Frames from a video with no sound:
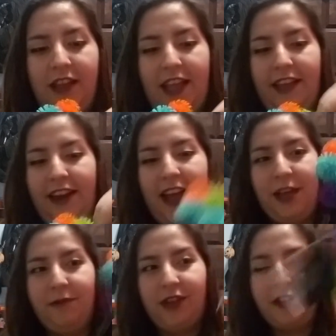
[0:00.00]
And I
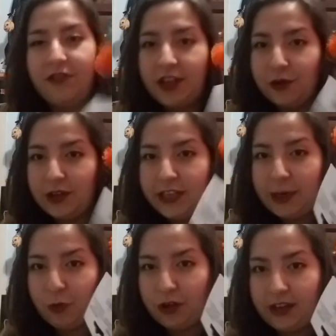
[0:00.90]
am definitely going to
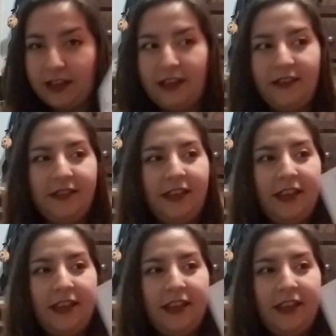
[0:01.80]
keep one of these.